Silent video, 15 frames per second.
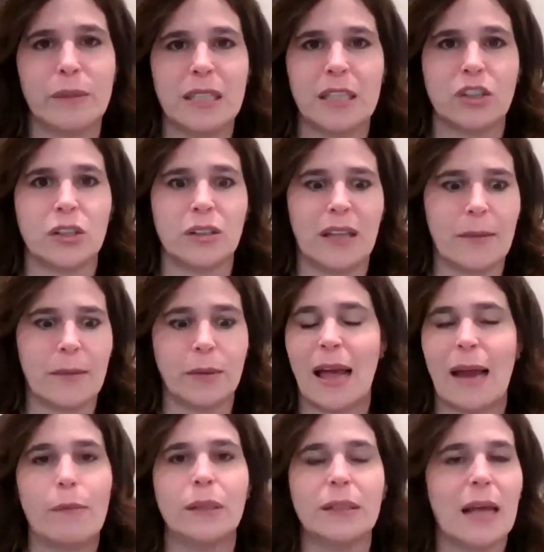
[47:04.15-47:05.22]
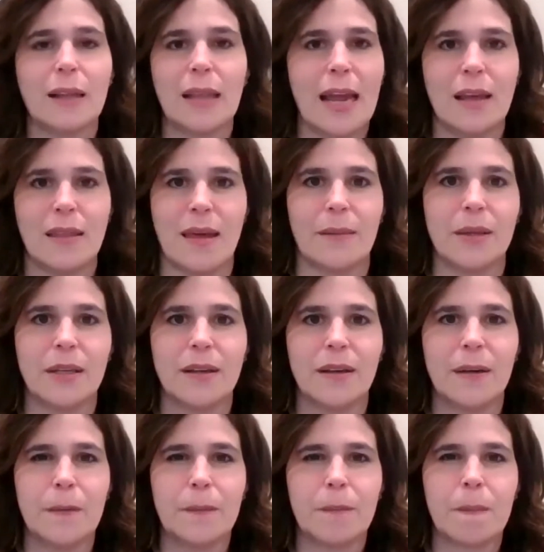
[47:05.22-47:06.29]
me such a label, I will not like them.
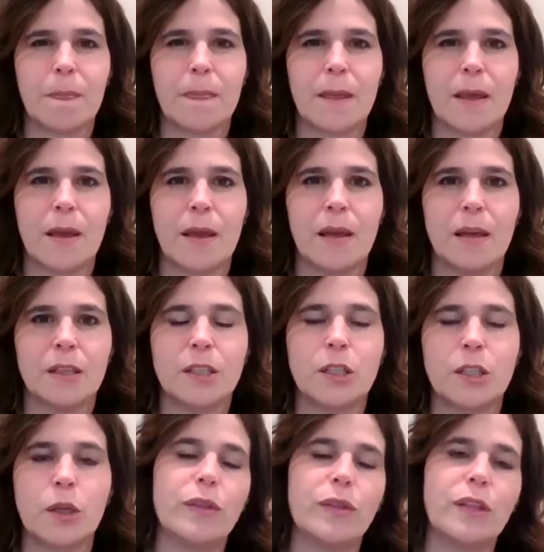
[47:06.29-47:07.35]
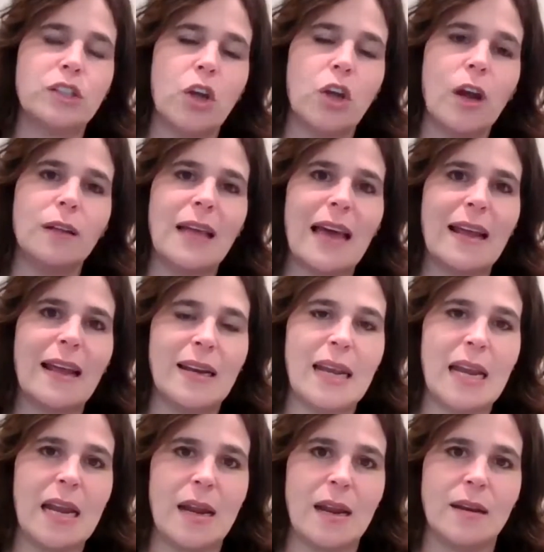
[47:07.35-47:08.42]
So this child had a
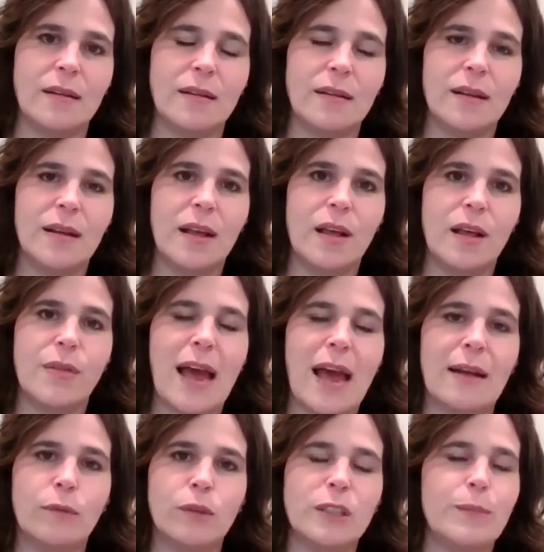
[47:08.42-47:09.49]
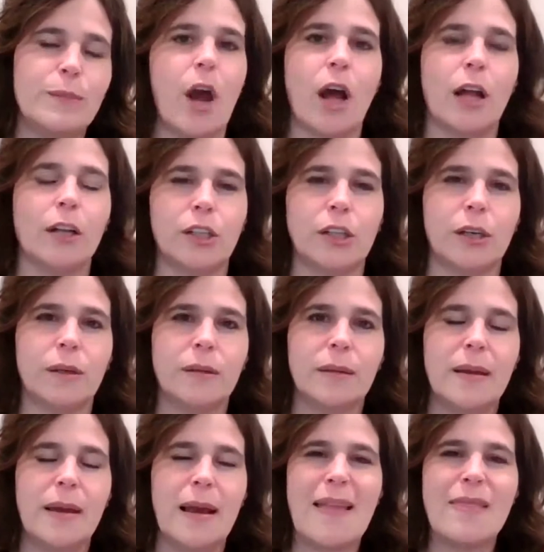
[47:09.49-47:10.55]
need that was beyond her.
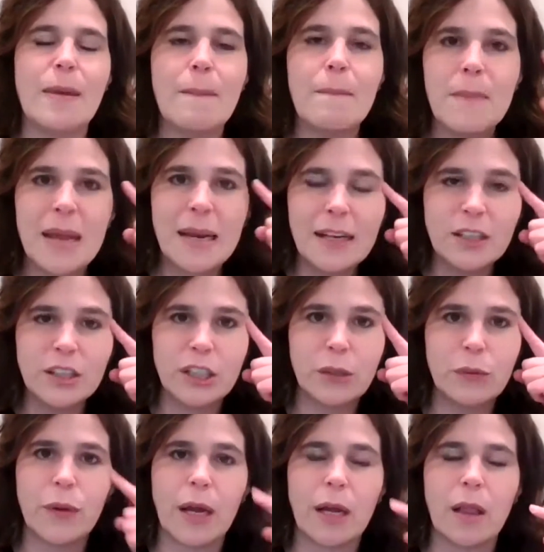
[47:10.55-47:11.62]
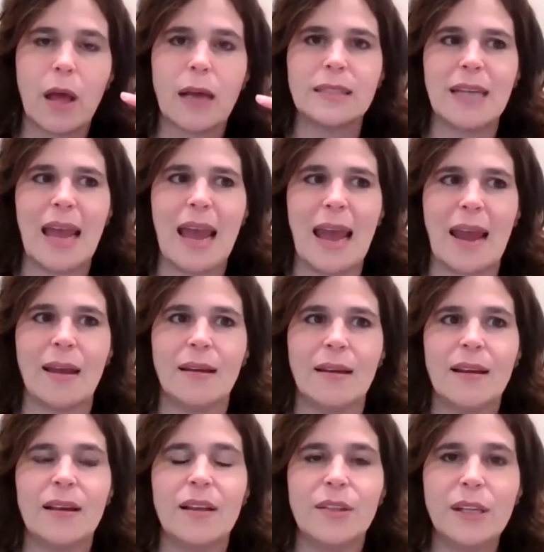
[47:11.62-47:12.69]
And the minute she realized, hey,
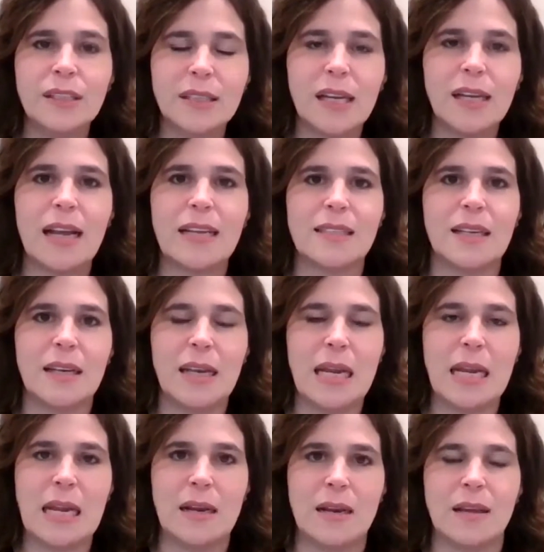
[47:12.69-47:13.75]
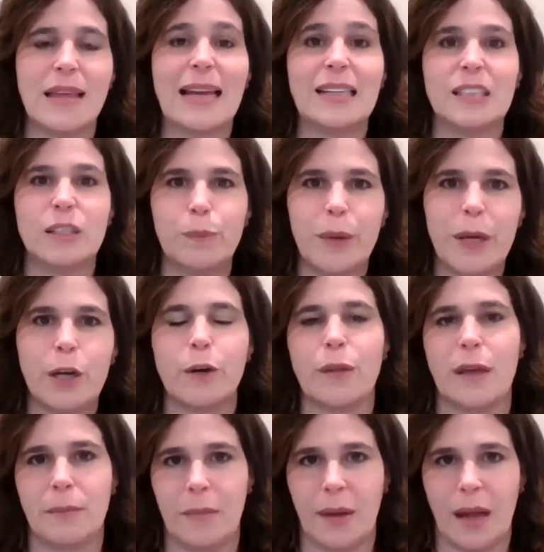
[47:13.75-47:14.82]
this kid has a need that is bigger
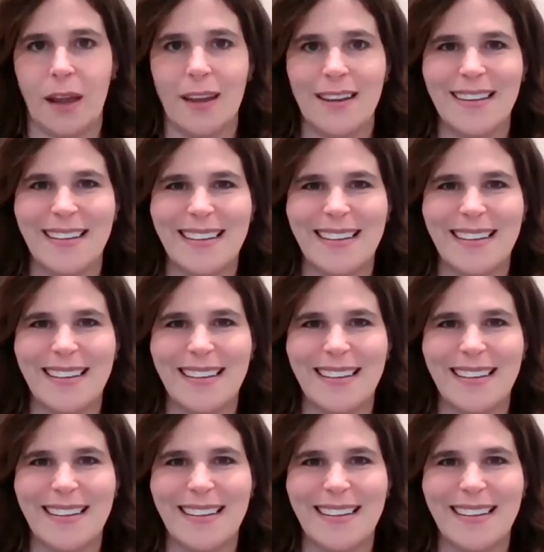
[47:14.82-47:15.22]
than me,